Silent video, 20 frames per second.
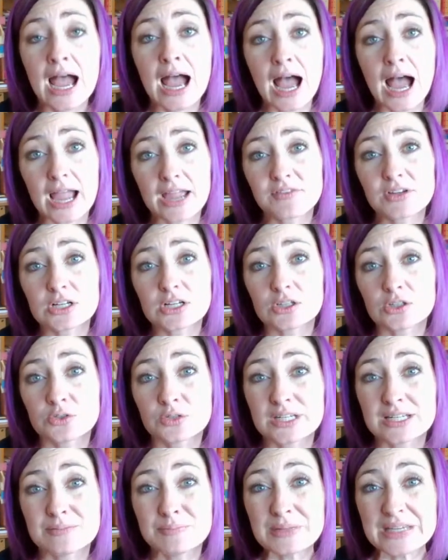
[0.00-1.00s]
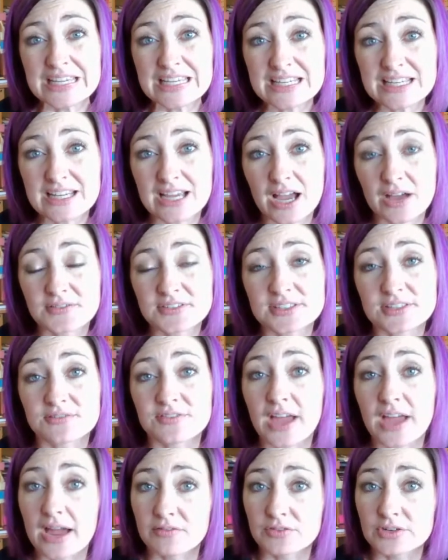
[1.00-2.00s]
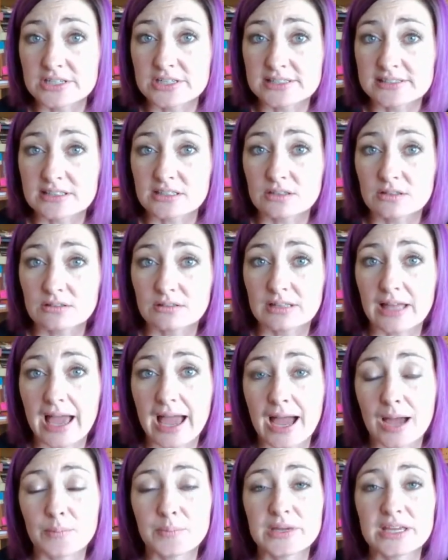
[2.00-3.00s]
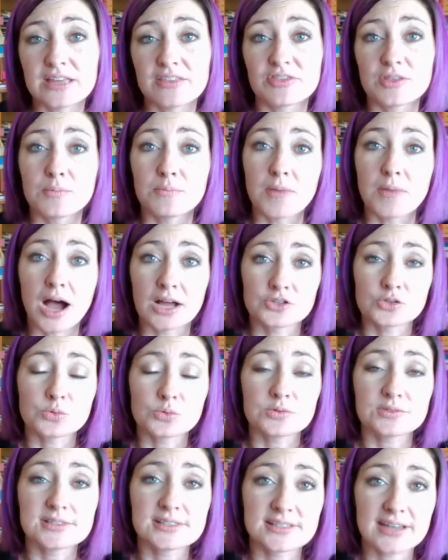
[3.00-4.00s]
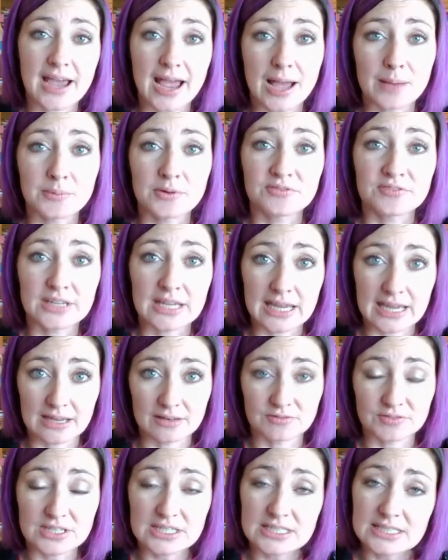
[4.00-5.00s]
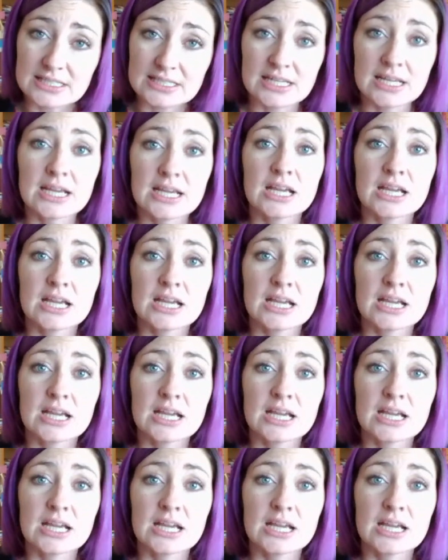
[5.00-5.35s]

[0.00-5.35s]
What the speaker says: I have included PDFs of every single lab in the modules tab of Canvas.